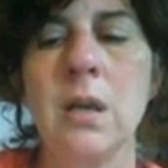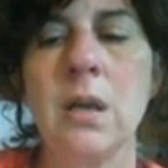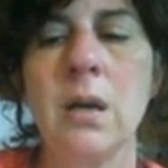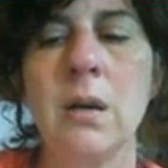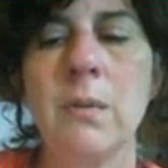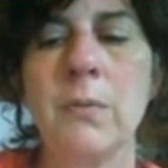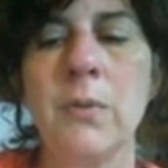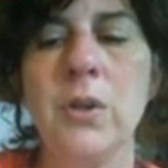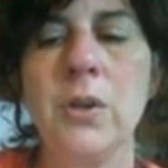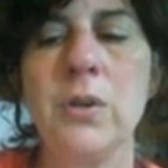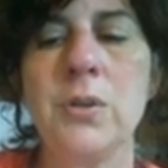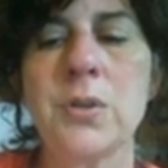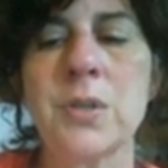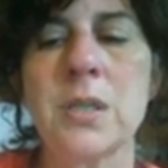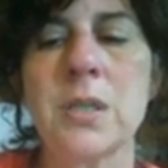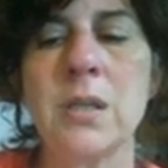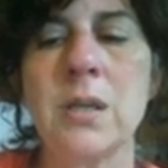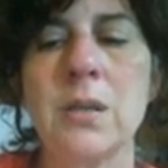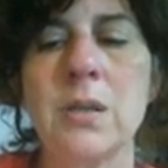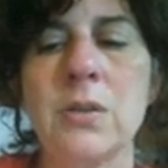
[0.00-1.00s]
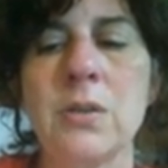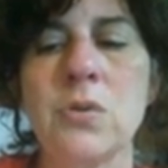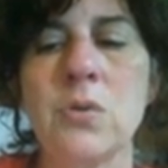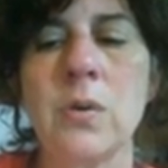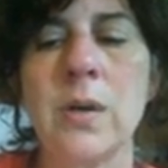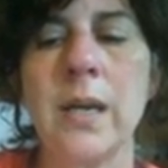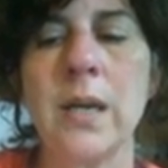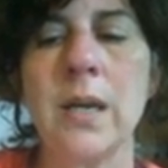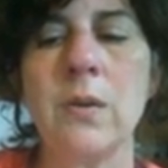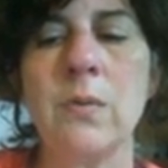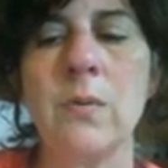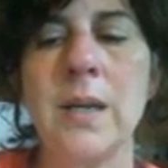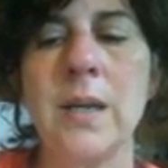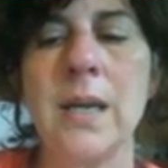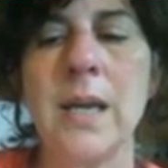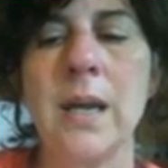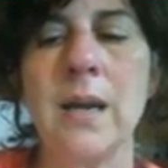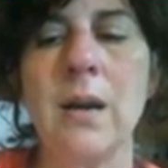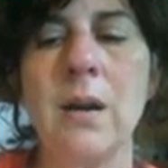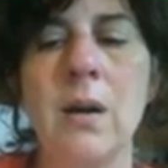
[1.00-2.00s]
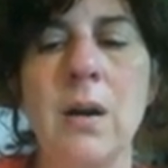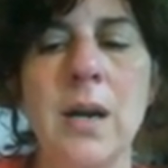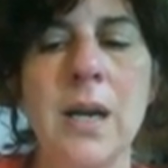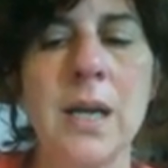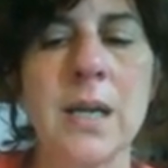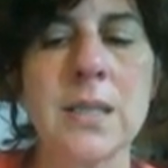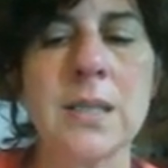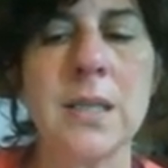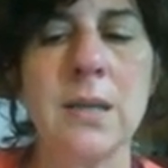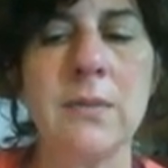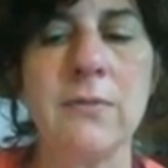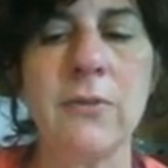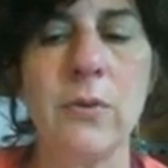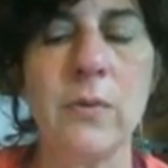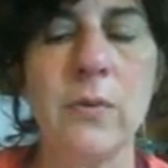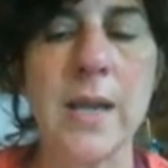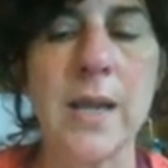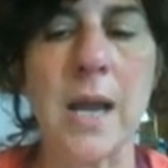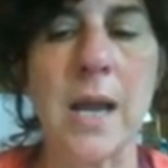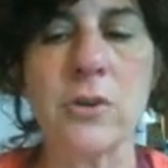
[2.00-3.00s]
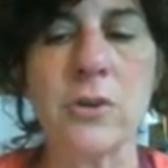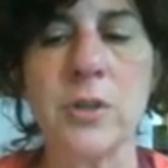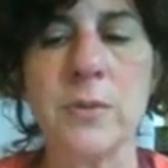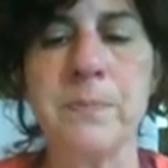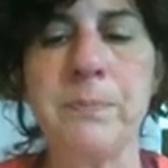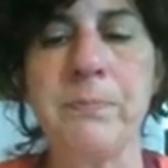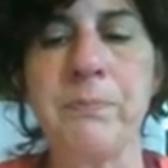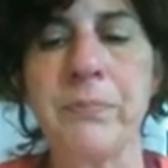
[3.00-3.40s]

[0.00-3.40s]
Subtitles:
I'm going to use the shorthand RXN for reaction.